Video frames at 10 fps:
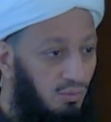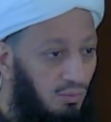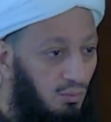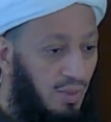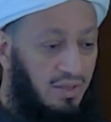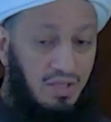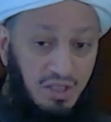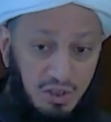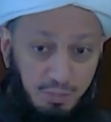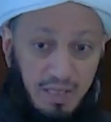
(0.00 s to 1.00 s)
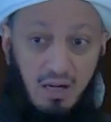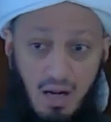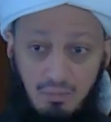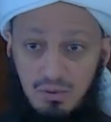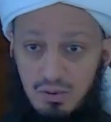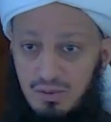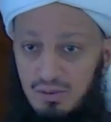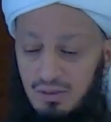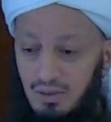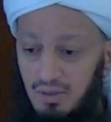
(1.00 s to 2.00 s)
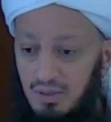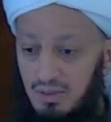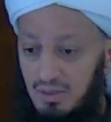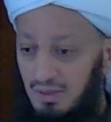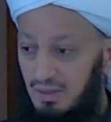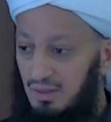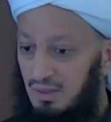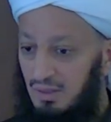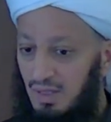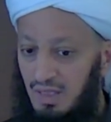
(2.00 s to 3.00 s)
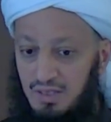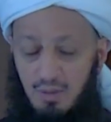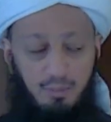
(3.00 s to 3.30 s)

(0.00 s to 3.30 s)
When this becomes the